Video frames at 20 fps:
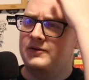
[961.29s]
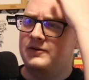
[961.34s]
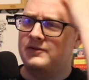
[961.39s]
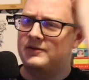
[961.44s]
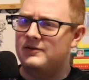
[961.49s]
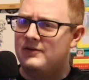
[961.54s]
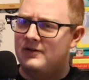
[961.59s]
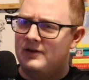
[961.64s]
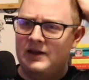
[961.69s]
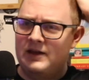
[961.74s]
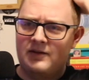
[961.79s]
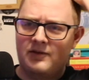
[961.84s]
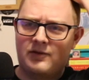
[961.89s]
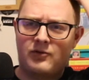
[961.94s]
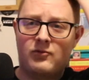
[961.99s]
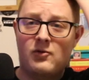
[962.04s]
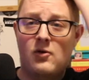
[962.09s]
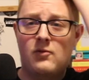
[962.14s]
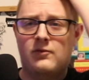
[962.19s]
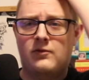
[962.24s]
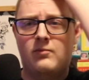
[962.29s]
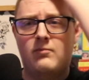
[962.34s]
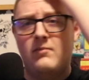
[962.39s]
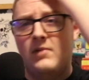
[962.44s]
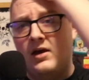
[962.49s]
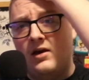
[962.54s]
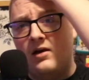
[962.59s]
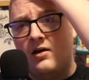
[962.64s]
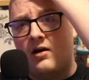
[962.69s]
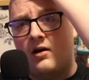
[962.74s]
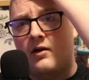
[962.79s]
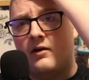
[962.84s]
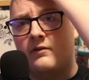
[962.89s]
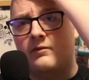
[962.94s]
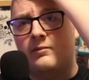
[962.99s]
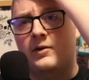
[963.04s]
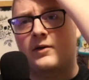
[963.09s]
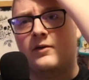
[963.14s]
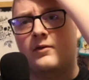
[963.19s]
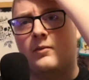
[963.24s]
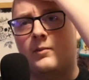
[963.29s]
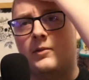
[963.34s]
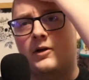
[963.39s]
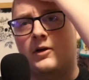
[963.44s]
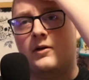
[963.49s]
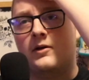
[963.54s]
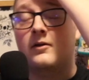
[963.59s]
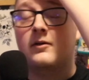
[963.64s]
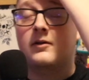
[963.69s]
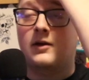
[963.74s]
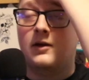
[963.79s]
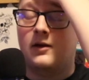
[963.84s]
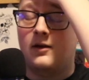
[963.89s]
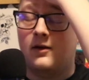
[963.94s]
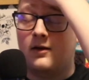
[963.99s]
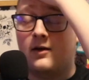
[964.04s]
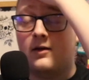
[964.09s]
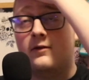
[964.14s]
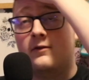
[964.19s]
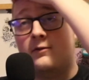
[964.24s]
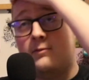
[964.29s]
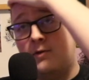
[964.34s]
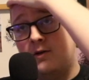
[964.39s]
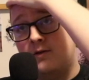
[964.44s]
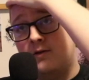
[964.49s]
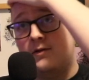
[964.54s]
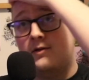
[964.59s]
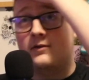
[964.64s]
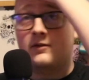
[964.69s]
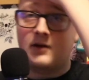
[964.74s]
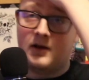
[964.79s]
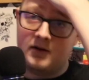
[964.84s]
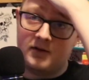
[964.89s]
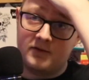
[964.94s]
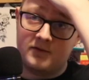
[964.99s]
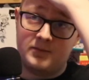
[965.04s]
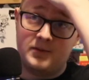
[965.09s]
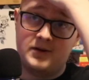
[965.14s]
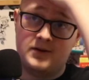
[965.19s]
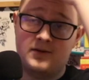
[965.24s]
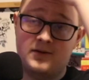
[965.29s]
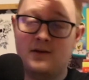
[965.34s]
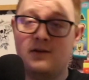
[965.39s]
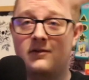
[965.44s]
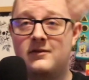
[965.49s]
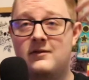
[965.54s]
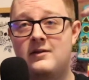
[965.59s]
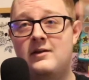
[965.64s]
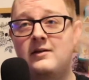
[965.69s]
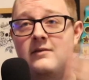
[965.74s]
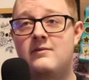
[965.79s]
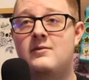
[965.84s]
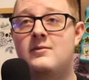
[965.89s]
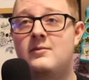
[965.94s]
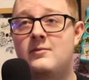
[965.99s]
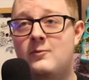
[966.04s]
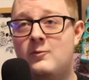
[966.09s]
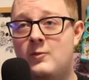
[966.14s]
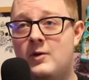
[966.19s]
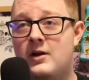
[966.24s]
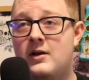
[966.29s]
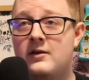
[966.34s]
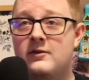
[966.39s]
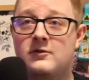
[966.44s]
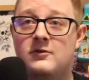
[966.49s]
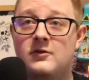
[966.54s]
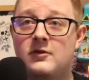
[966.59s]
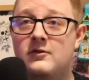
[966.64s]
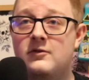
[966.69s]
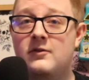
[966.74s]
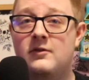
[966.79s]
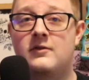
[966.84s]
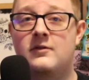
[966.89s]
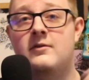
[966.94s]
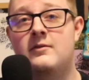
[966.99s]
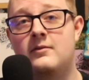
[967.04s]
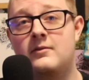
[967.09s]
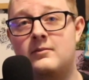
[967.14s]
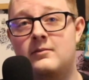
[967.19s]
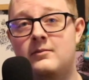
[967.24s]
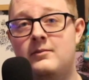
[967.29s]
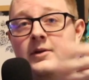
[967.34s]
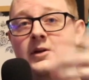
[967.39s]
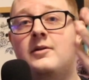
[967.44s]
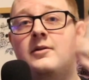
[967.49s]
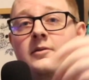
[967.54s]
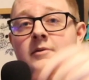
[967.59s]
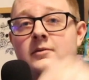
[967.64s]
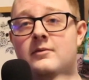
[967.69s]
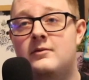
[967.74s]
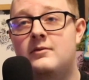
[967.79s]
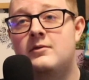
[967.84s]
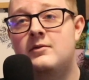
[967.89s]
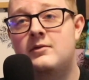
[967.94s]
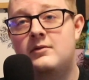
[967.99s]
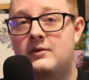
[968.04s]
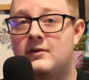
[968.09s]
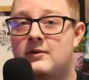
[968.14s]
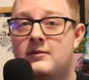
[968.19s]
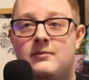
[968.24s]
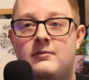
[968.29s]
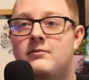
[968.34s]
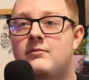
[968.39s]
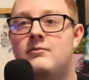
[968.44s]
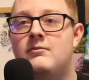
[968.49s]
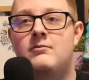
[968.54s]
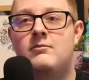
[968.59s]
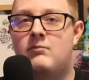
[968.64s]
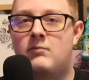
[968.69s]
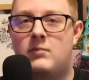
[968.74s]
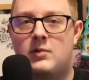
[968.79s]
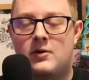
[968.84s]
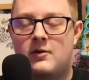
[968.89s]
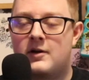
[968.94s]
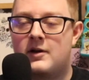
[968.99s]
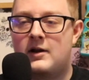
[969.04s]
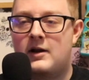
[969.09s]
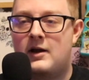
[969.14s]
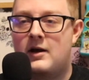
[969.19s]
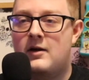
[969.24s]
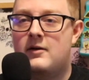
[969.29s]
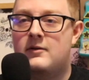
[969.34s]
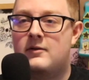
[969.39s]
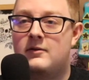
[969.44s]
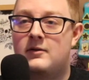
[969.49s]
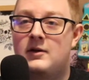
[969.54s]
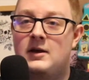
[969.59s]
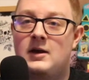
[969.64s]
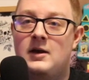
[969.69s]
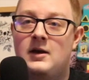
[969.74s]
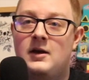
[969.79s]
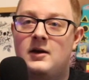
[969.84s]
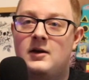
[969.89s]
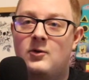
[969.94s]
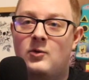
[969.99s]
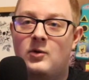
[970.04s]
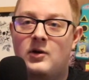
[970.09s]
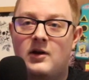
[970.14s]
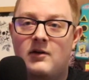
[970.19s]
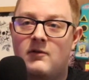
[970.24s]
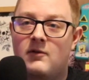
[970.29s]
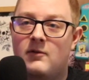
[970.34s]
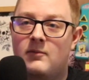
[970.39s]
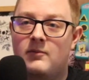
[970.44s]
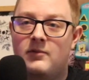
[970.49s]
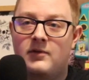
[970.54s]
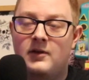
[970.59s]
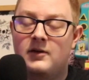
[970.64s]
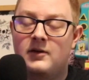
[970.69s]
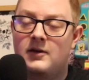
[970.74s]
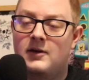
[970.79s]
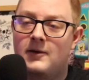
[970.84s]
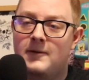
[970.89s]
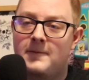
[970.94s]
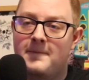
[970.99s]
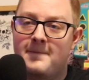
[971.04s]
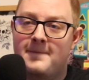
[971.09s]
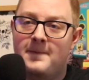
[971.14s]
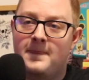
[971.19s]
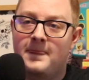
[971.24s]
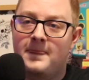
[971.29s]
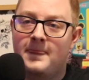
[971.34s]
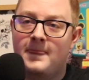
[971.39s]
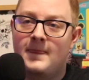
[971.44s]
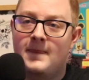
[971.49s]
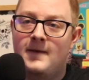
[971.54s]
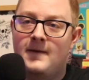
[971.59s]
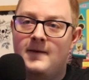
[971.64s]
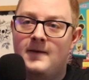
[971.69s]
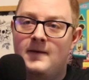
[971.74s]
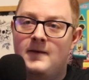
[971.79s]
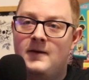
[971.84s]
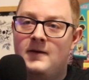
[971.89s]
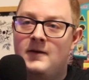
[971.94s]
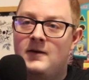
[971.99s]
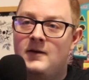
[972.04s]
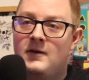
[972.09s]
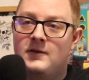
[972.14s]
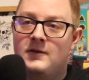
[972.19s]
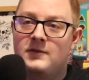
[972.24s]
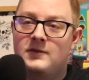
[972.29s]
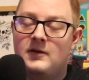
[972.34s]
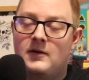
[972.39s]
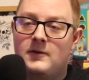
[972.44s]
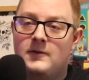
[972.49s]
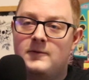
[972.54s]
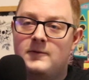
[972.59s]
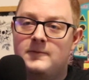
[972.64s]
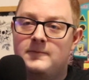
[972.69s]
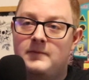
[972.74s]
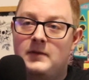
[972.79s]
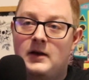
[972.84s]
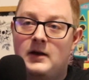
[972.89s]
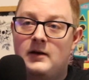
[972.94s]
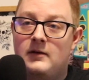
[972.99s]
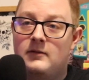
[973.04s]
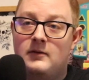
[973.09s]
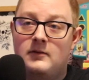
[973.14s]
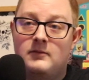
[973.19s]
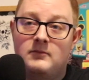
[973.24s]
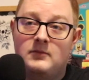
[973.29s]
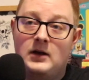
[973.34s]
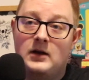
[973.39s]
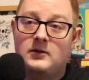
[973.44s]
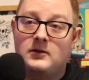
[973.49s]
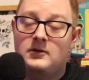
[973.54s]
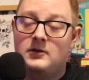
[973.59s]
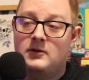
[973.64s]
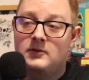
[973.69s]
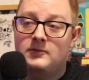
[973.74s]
it throws me off because I'm like, okay, I gotta explain this, when I should just, blurt it out, whatever I'm thinking. So, I don't know.